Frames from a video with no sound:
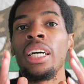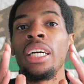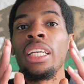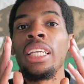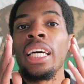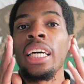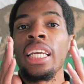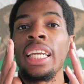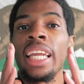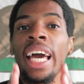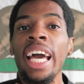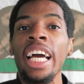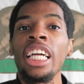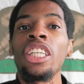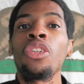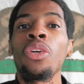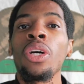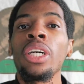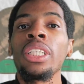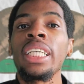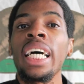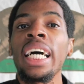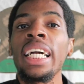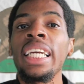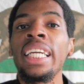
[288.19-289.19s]
The land
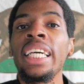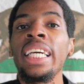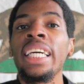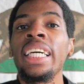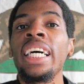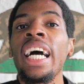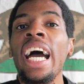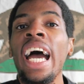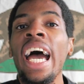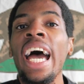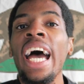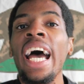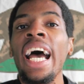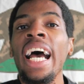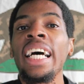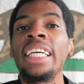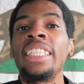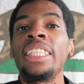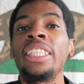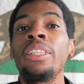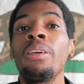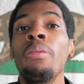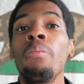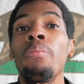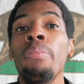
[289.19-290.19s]
trust idea
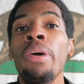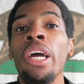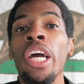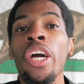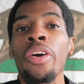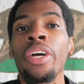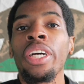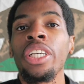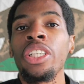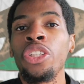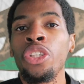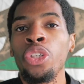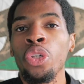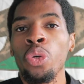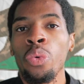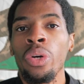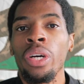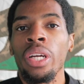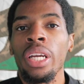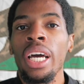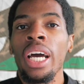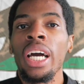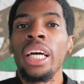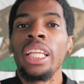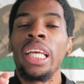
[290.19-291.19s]
has some merit to
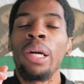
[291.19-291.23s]
it.